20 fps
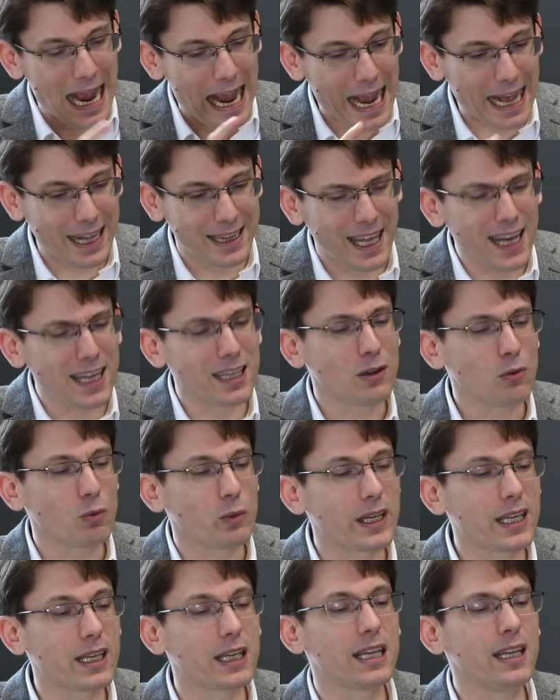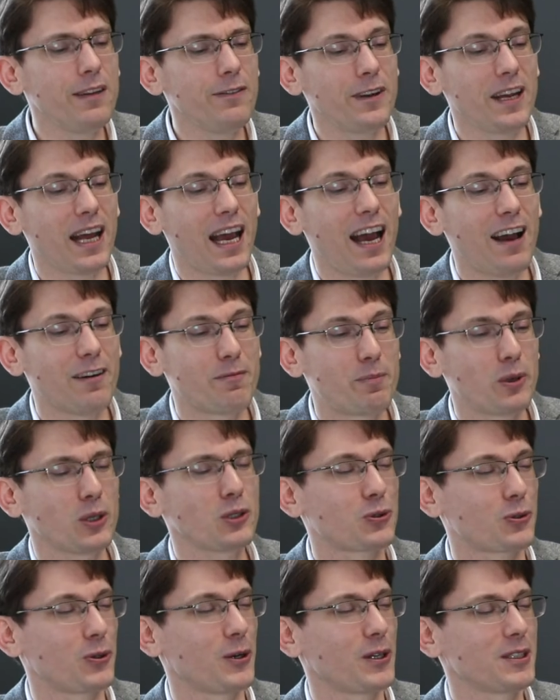And then we even have
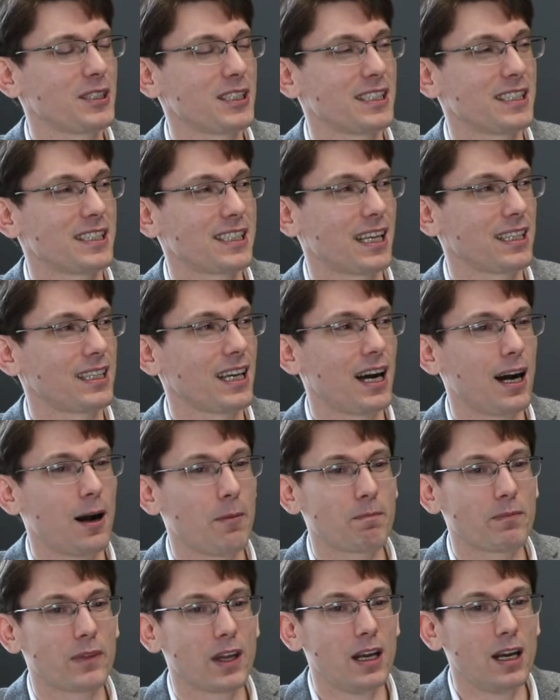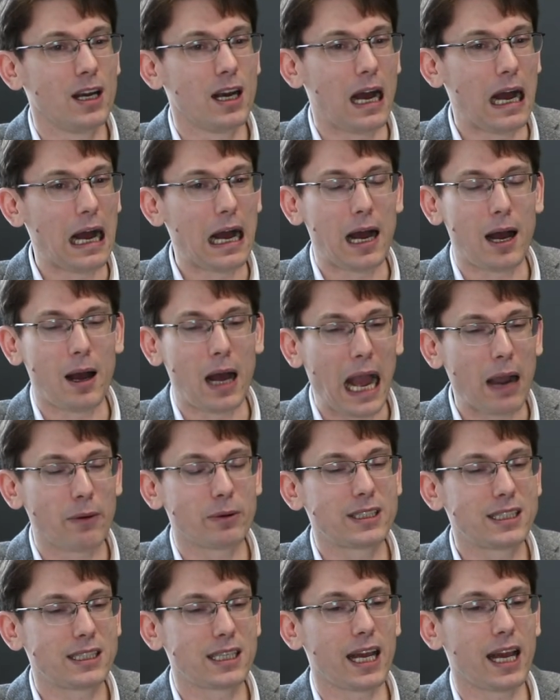buzzwords that are, I
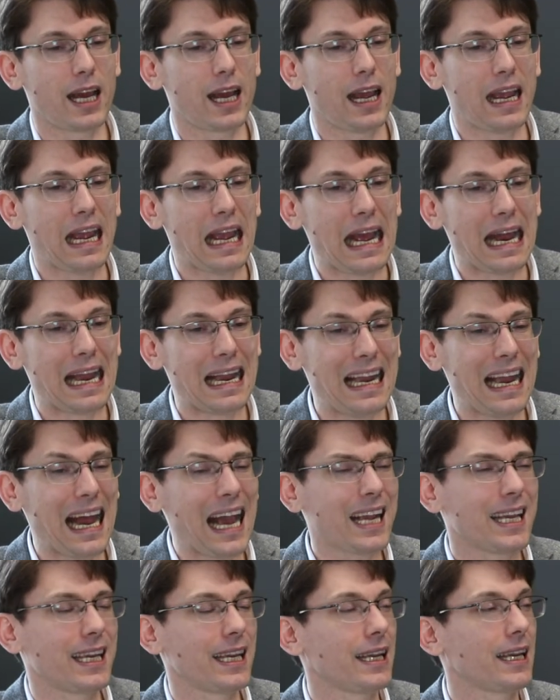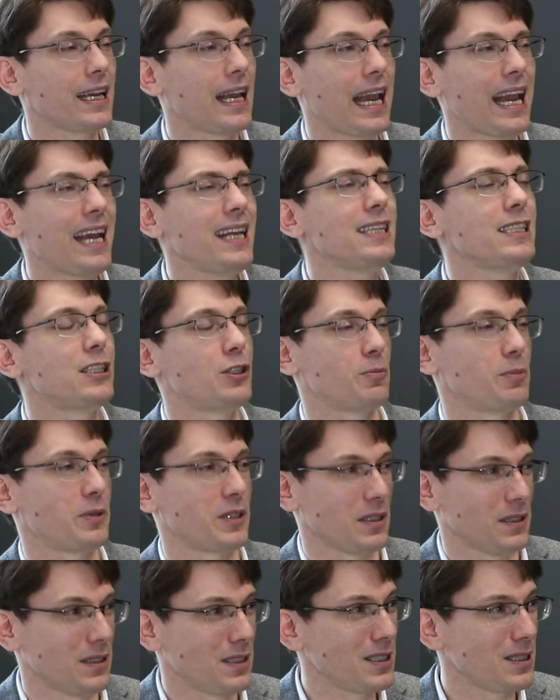would say, lacking any
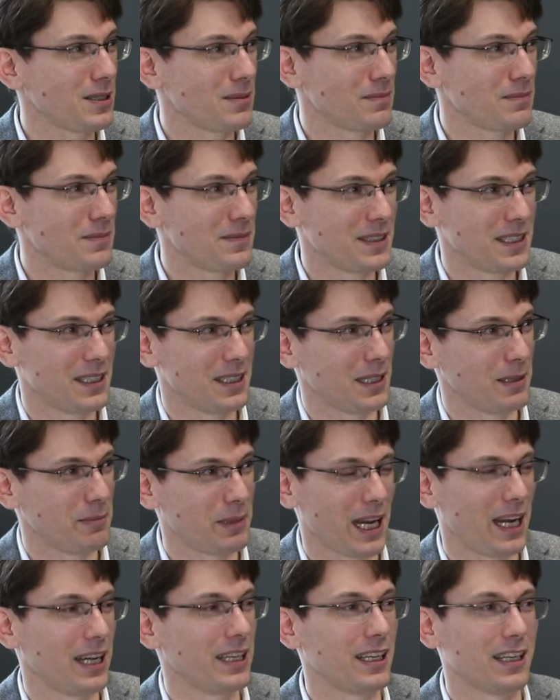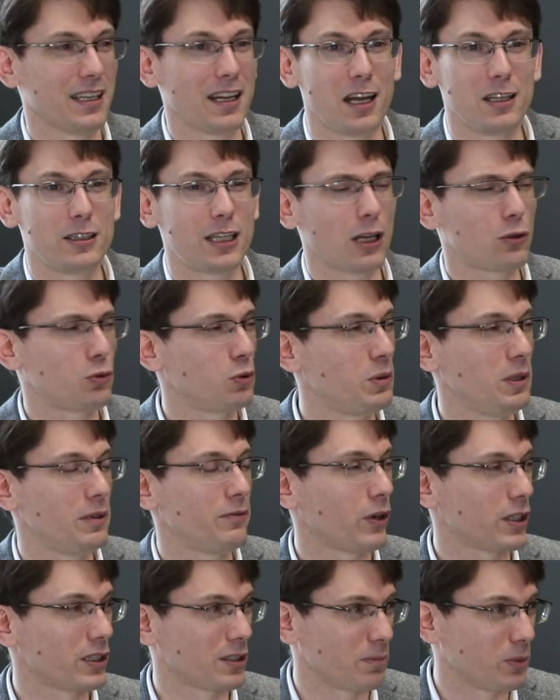substance behind it. And that would be,
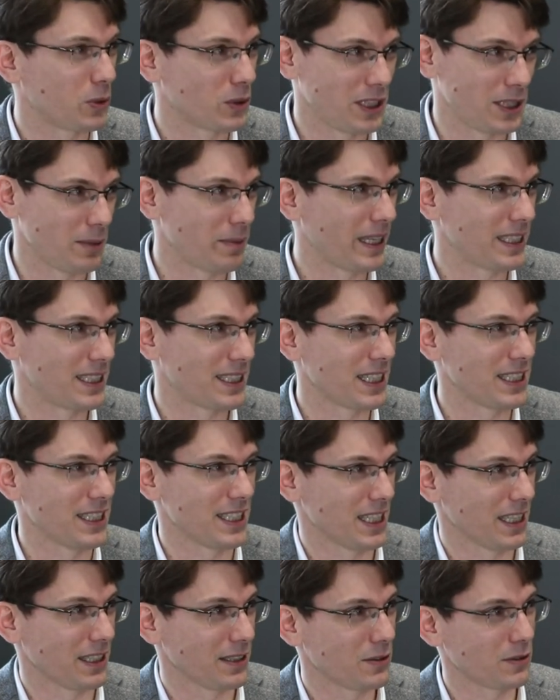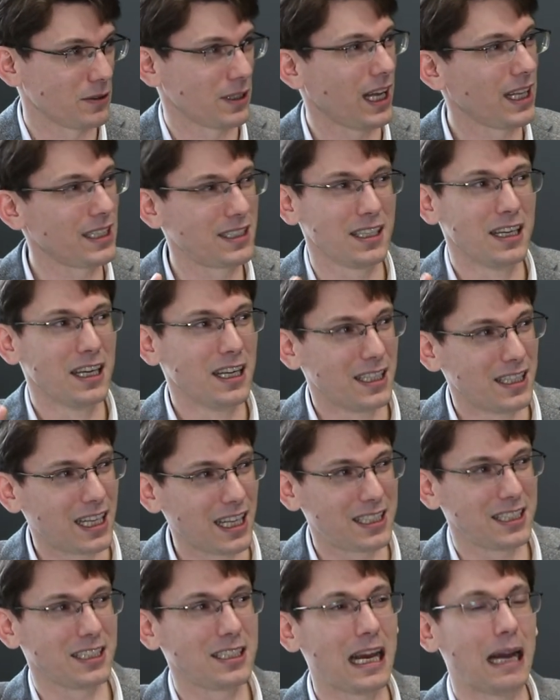for example, demand sensing. So that
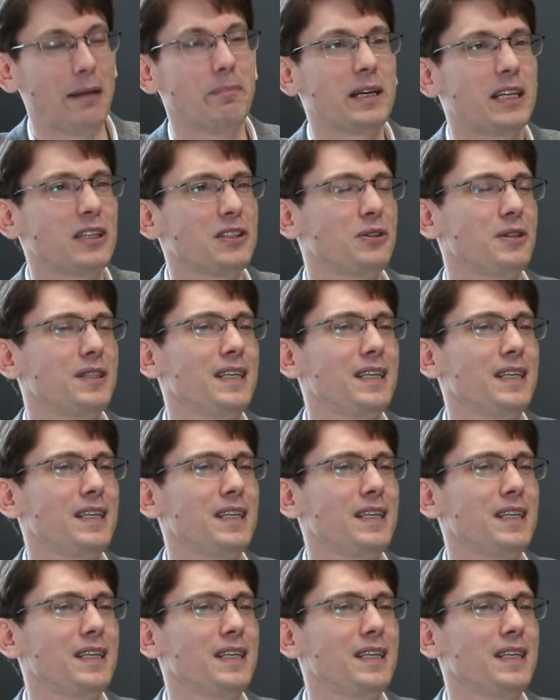that is, because you